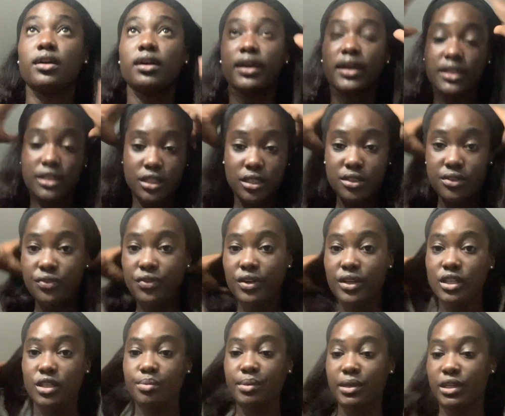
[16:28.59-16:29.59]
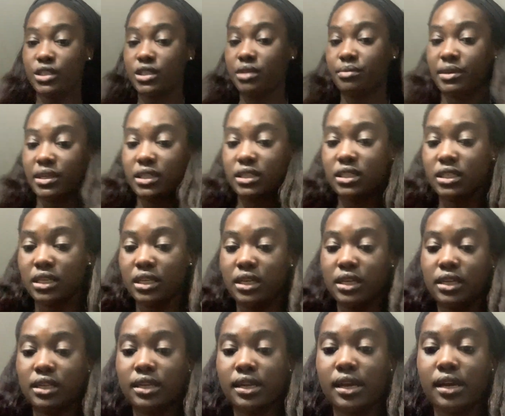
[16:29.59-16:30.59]
I just finished brushing my
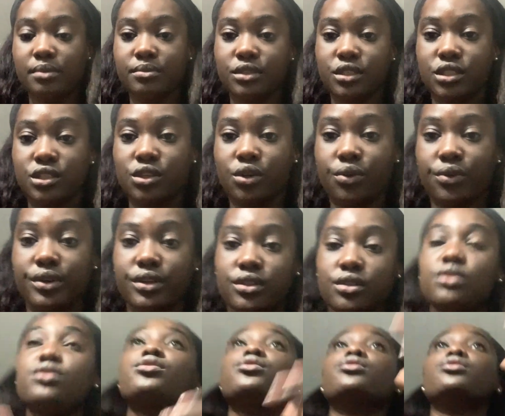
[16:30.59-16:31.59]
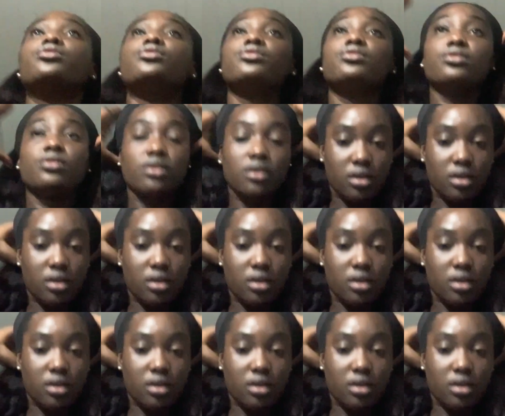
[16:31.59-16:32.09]
teeth. I'm just going to